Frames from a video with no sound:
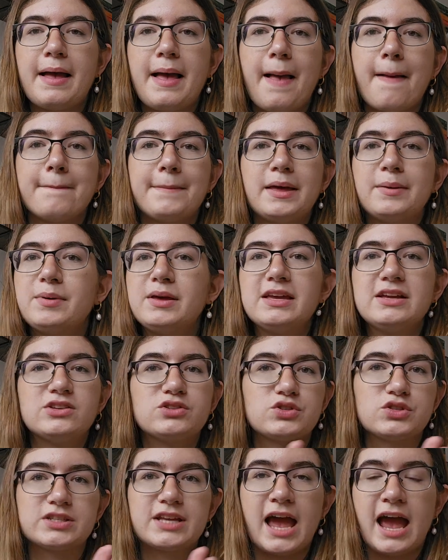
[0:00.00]
maybe
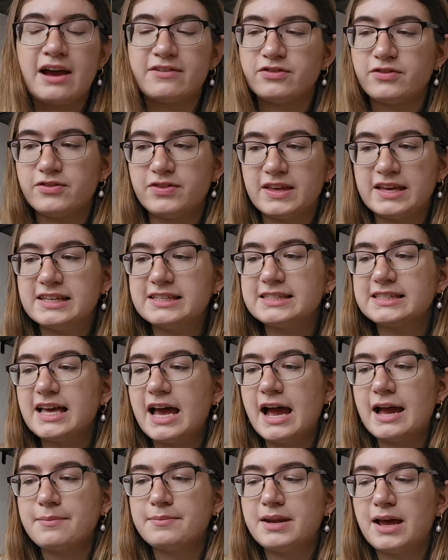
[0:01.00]
just half of this.
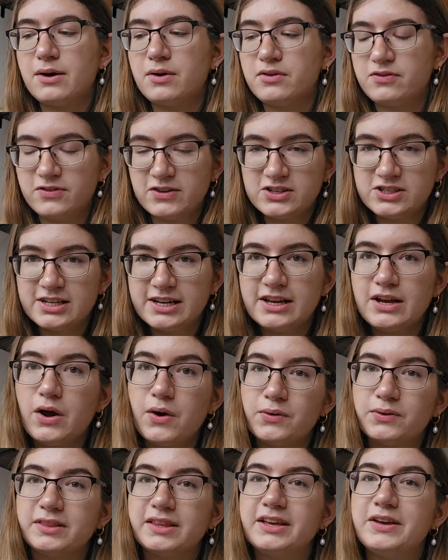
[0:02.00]
I'm now officially
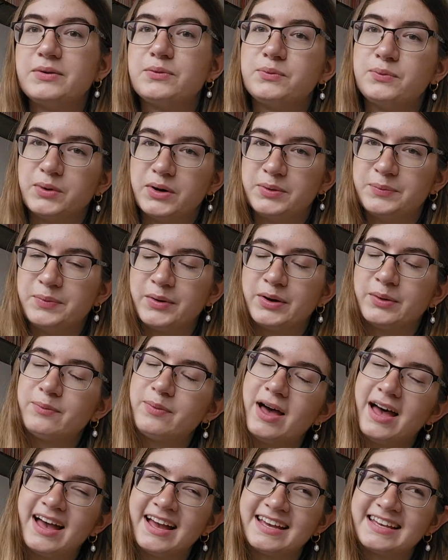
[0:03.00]
only 1 book
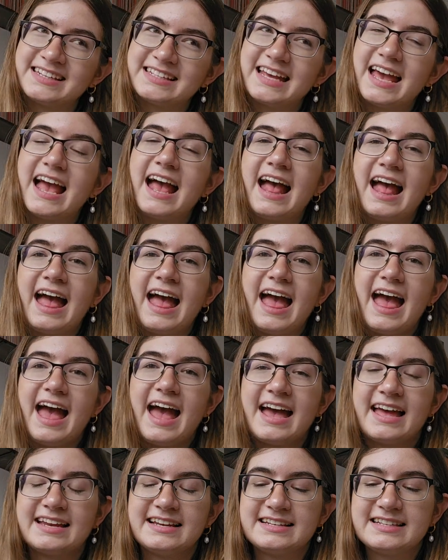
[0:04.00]
behind,
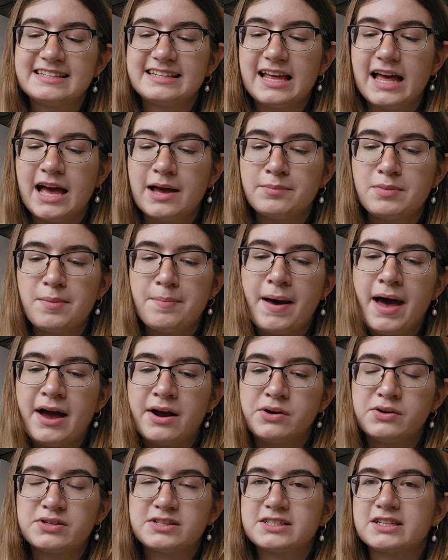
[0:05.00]
and I'm
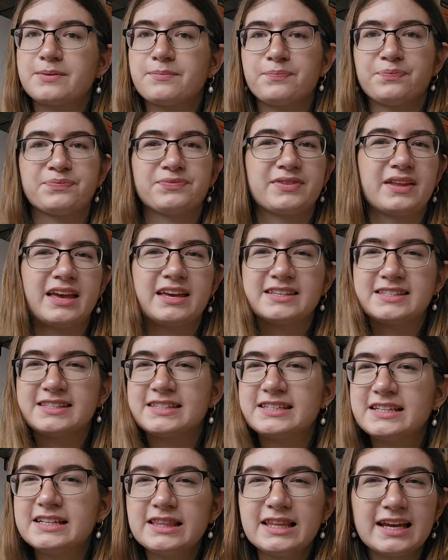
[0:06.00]
about
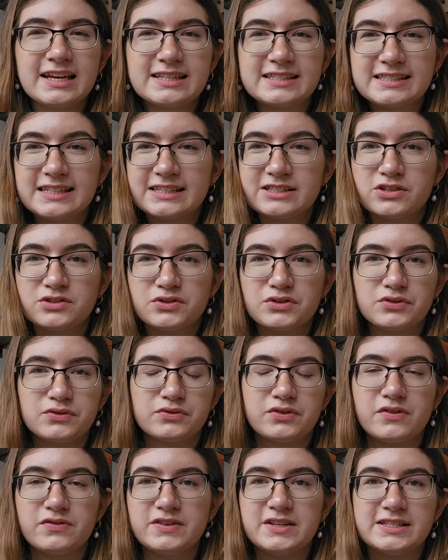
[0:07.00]
still like
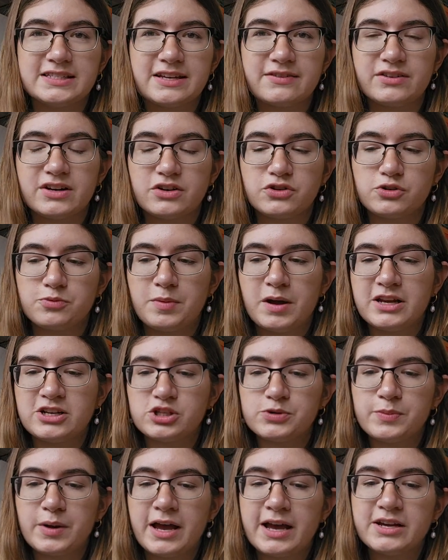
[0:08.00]
650, 700 pages
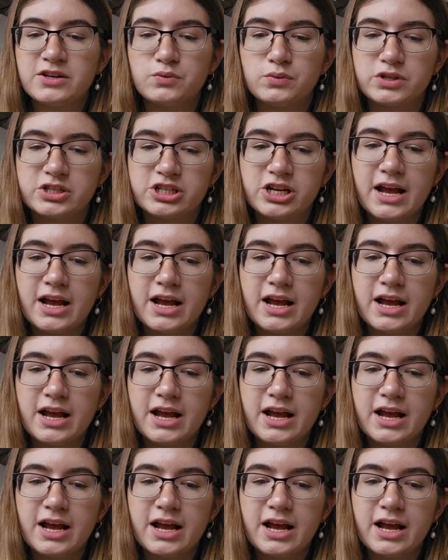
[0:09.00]
behind, which